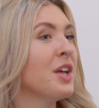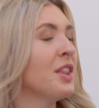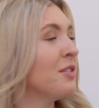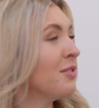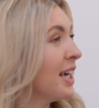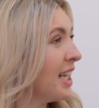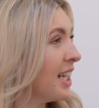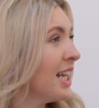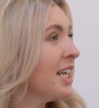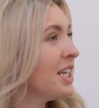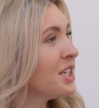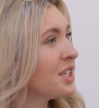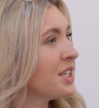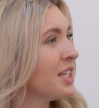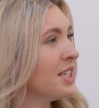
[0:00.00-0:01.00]
the
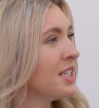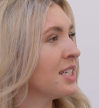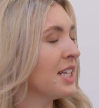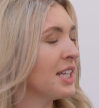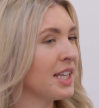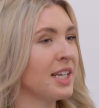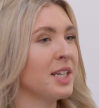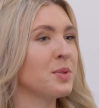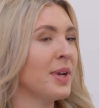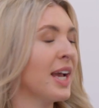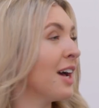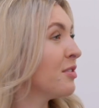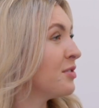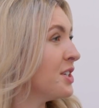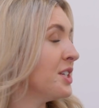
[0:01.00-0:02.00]
regulations and the things we
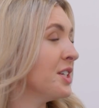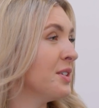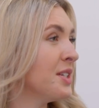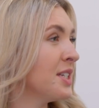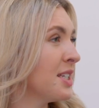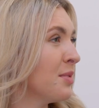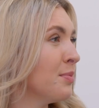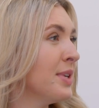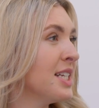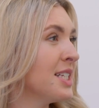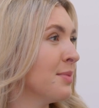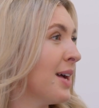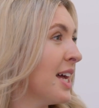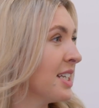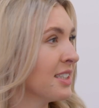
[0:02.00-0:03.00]
have to do to
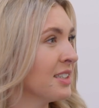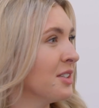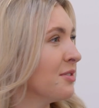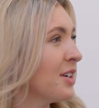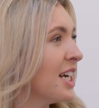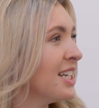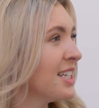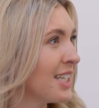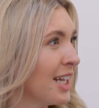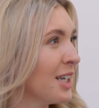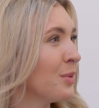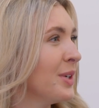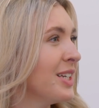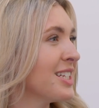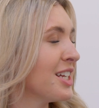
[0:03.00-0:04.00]
submit a medical device,
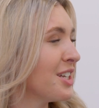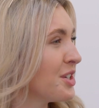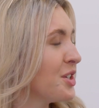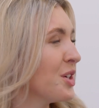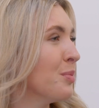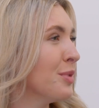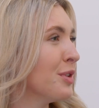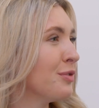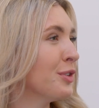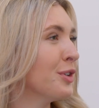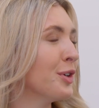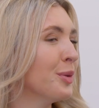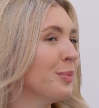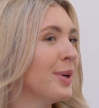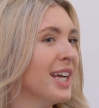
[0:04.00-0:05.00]
like we touched on
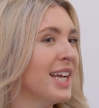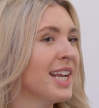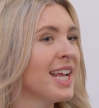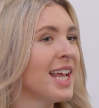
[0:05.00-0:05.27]
before. But,